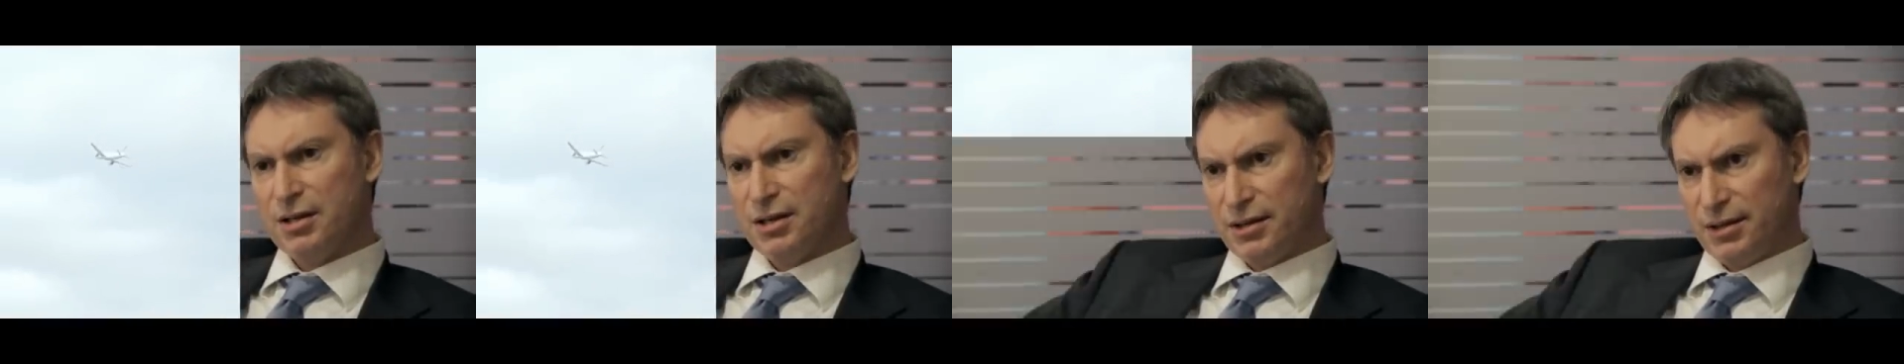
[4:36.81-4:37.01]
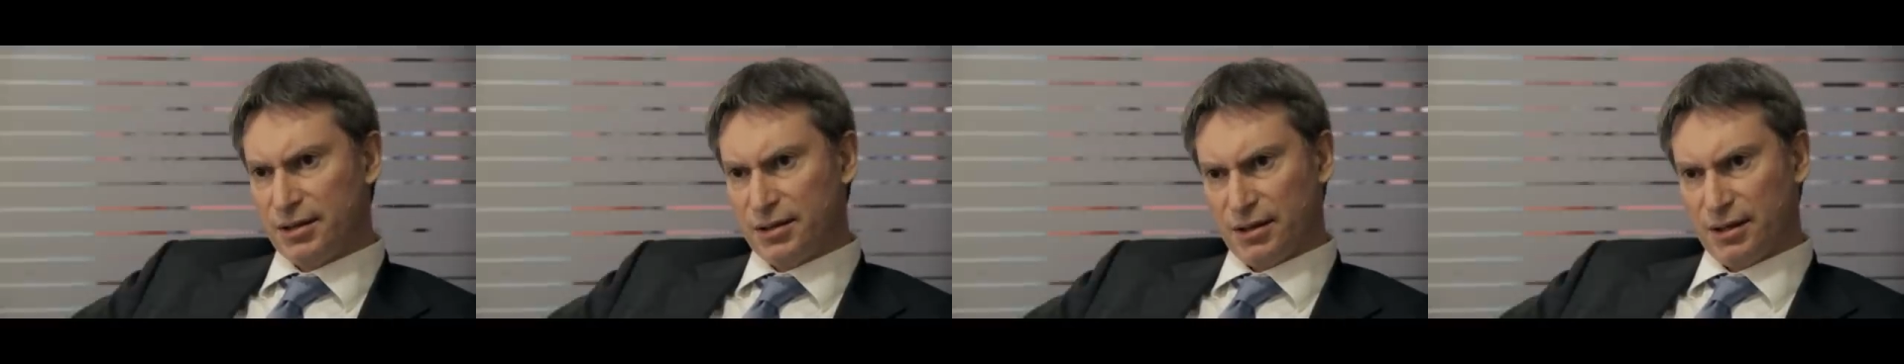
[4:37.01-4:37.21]

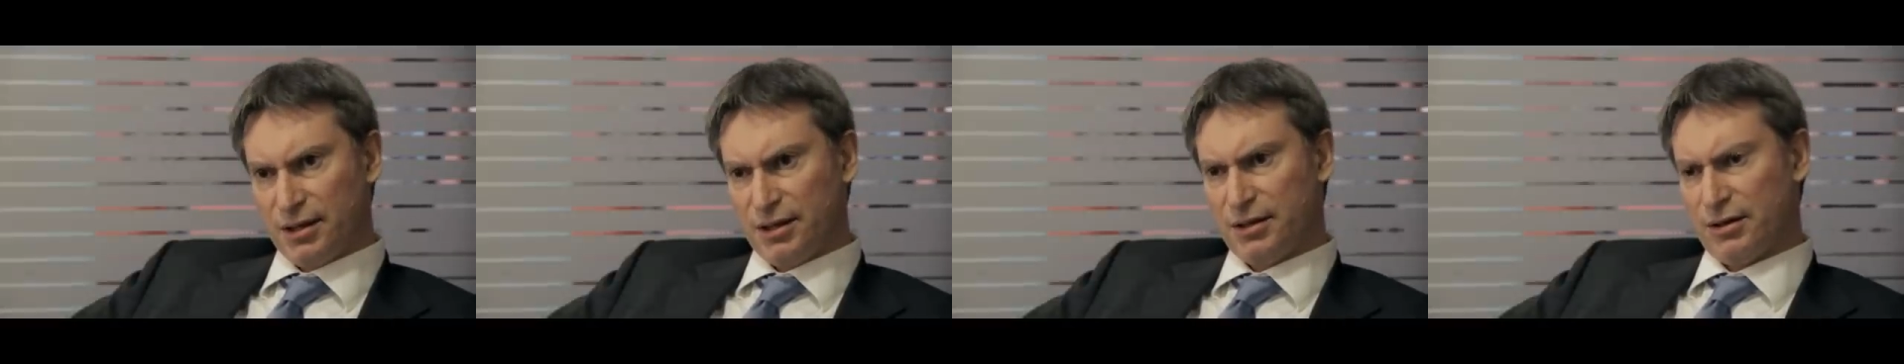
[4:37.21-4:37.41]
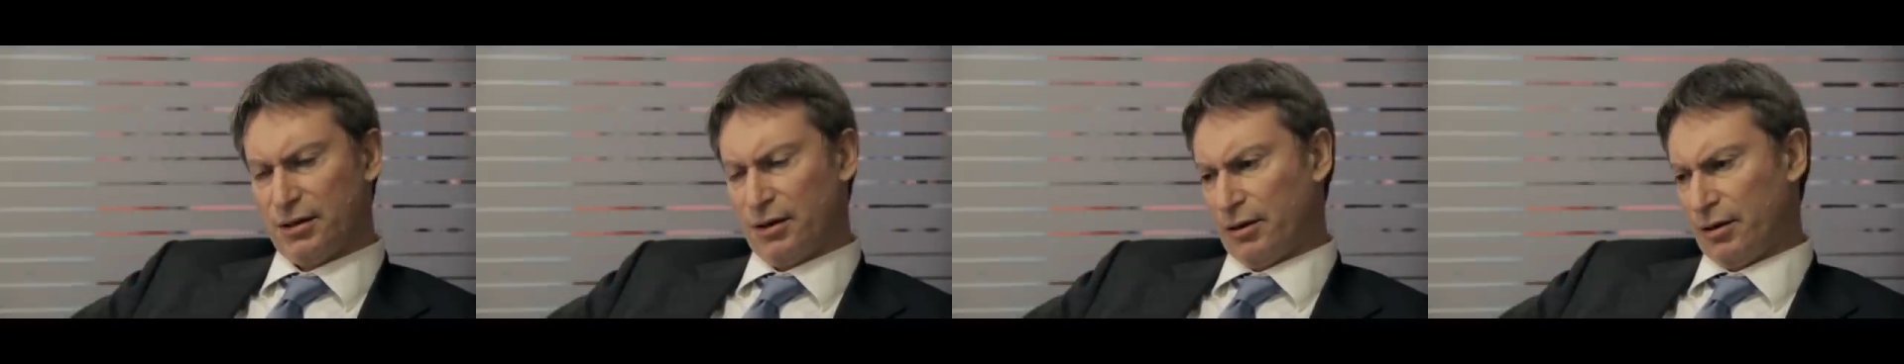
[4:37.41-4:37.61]
Nice
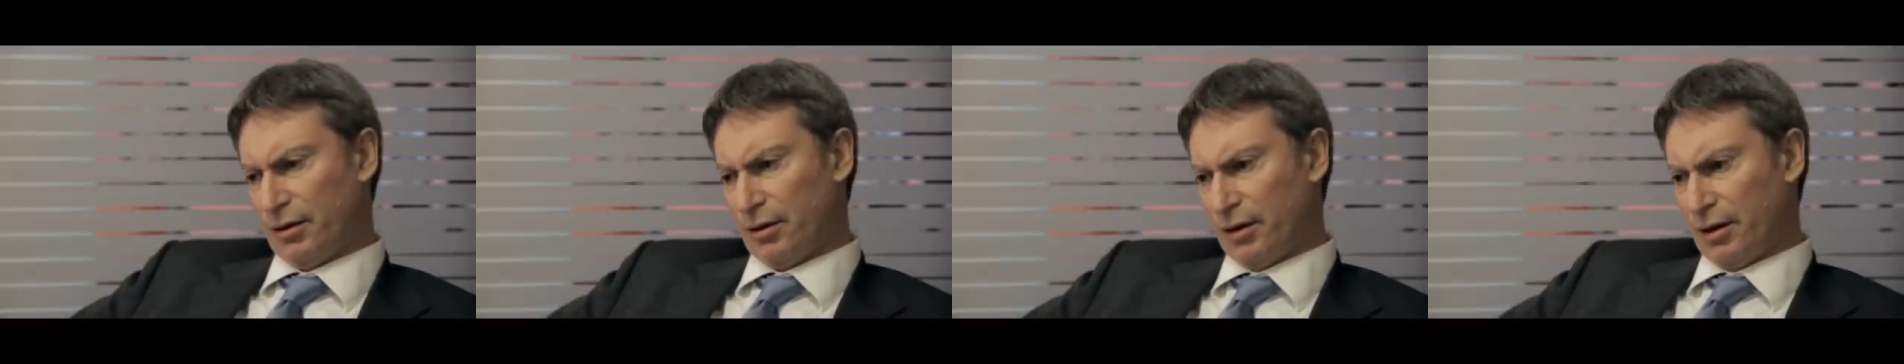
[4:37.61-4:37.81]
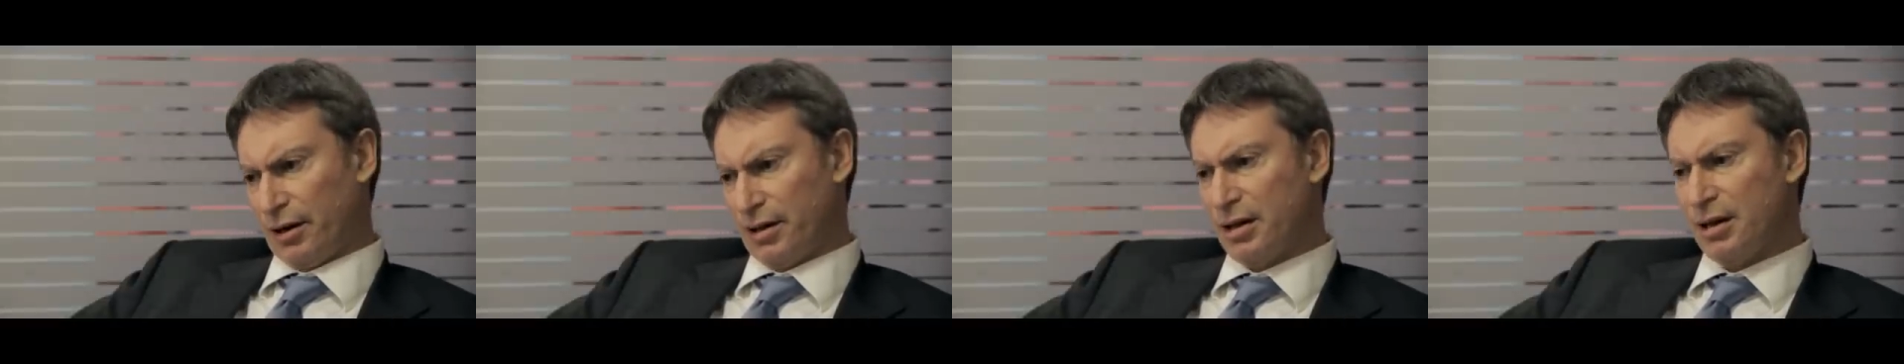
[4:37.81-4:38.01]
is
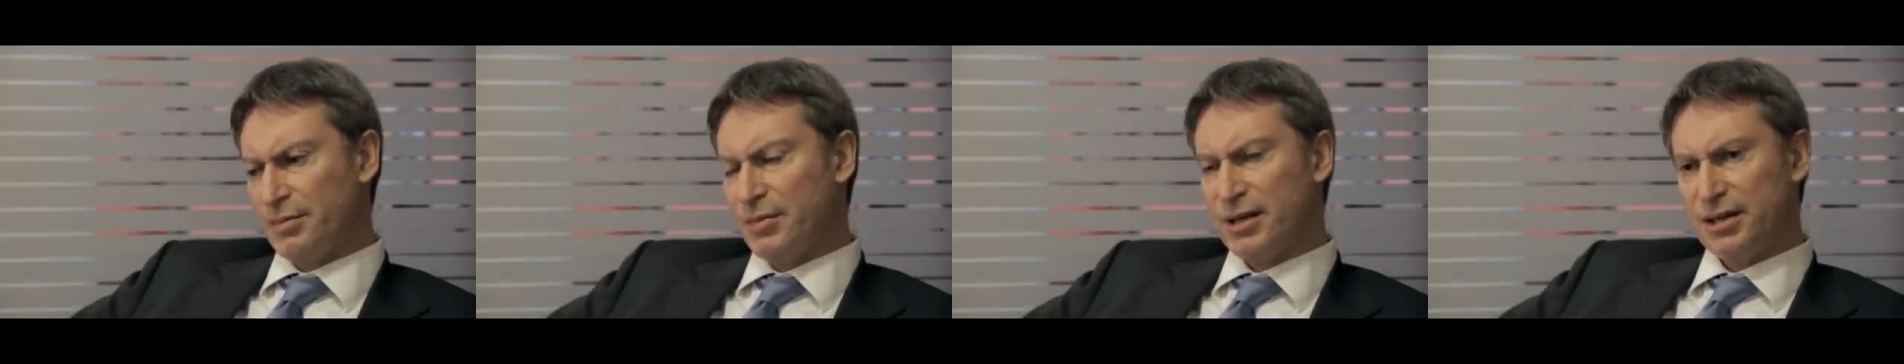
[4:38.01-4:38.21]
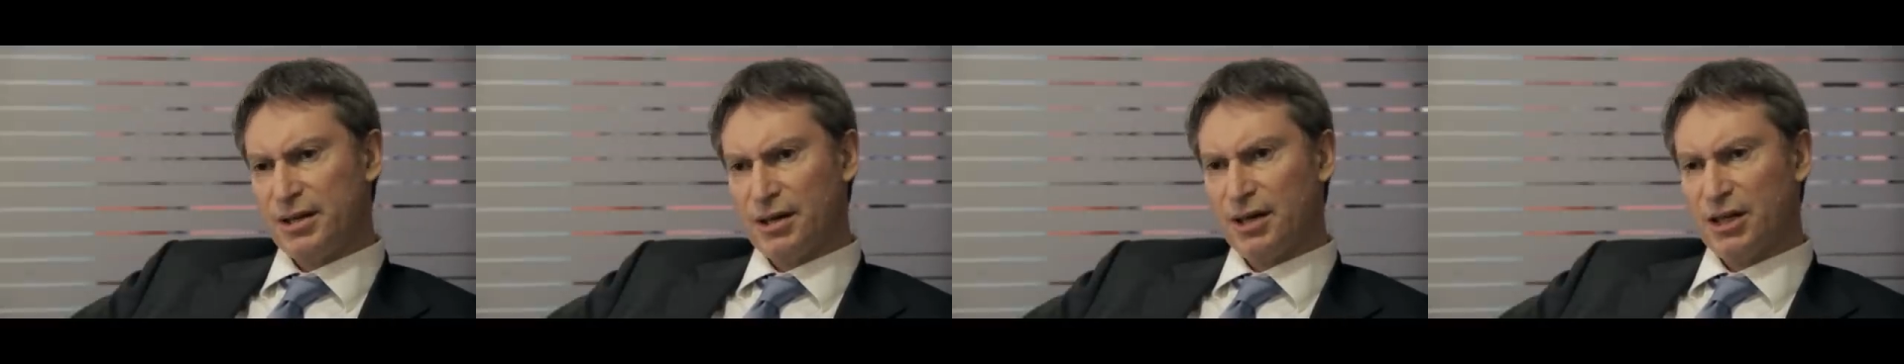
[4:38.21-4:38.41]
uh, an
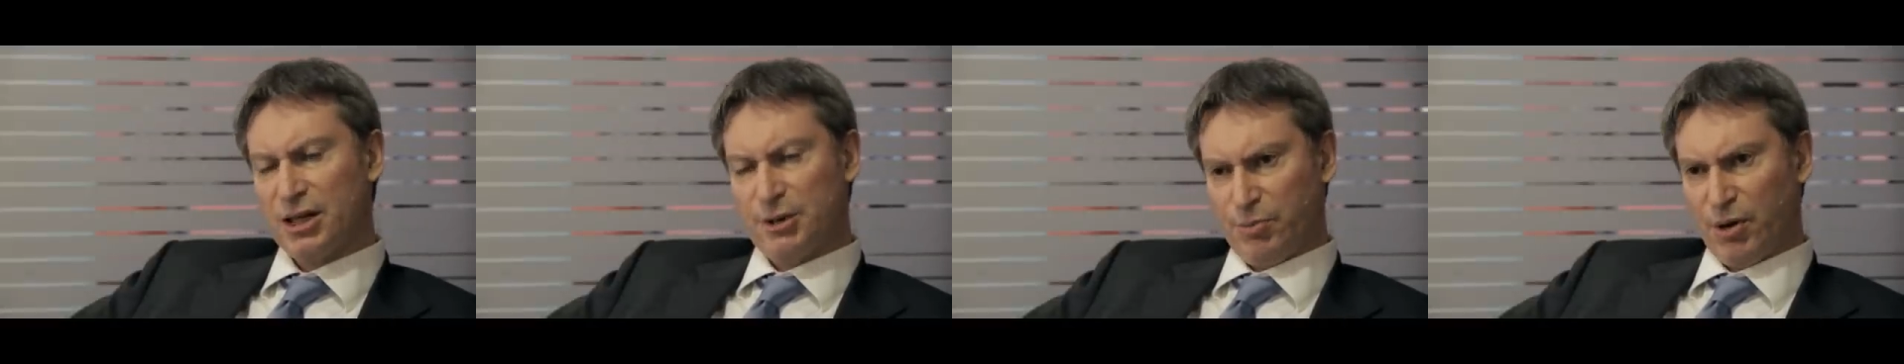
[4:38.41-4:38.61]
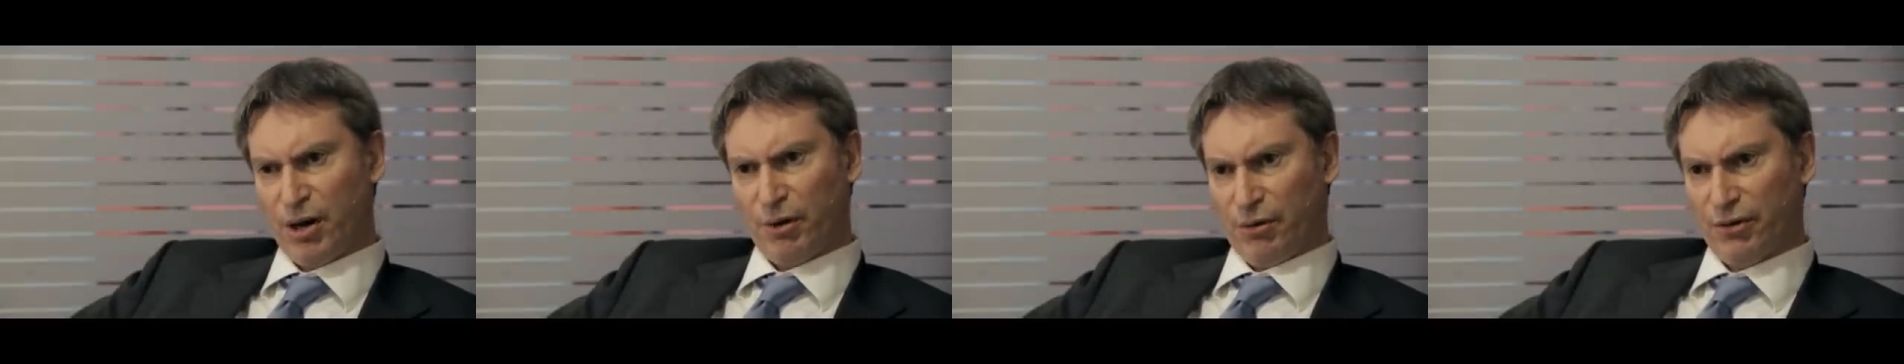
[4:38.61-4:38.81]
amazing
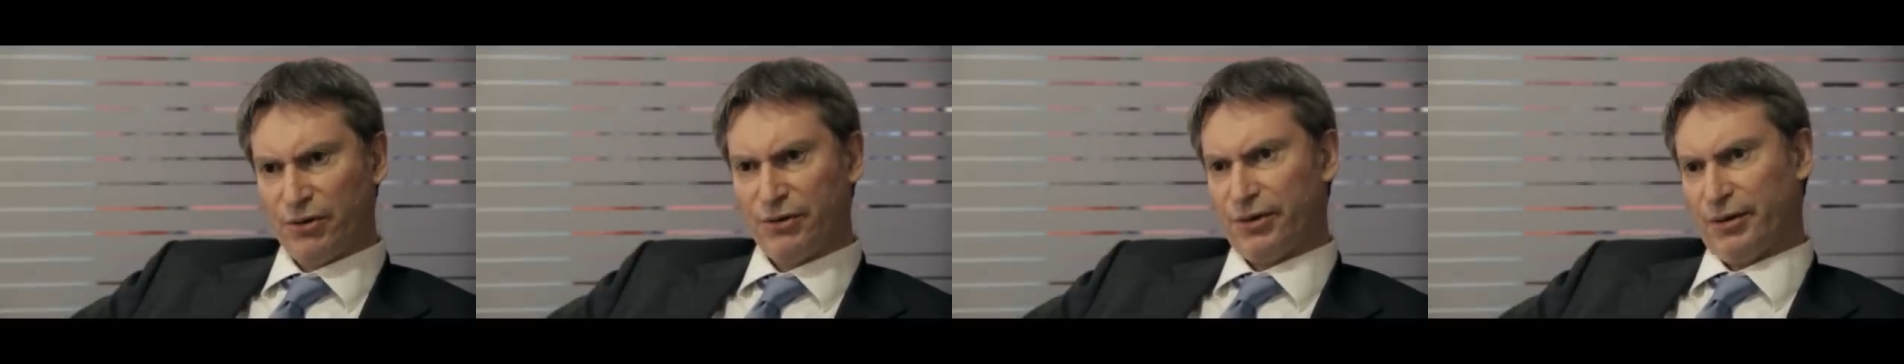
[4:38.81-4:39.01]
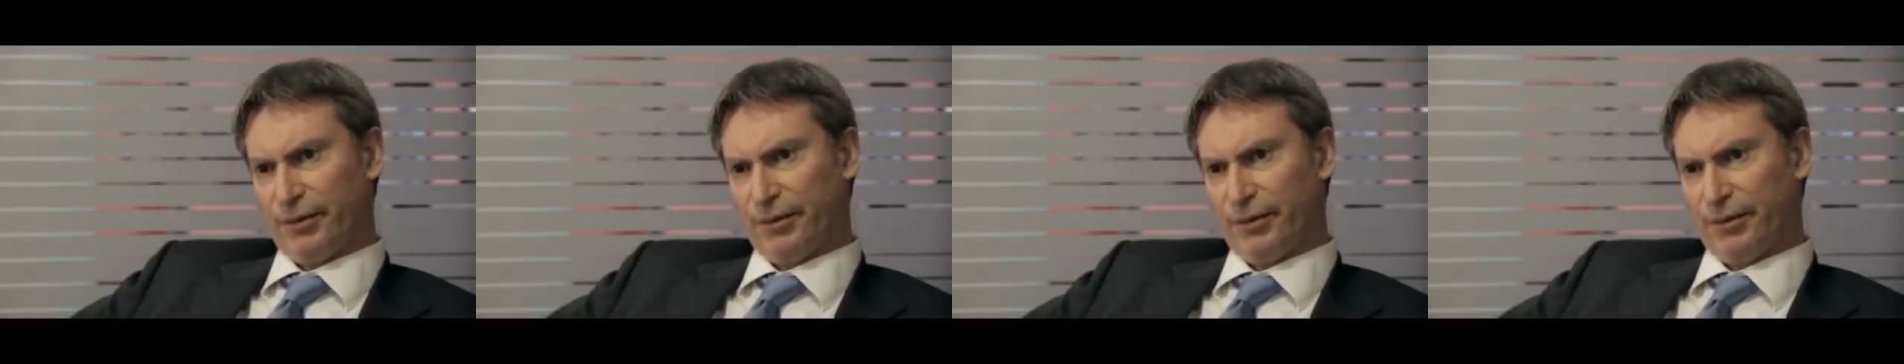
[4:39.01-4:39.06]
experience.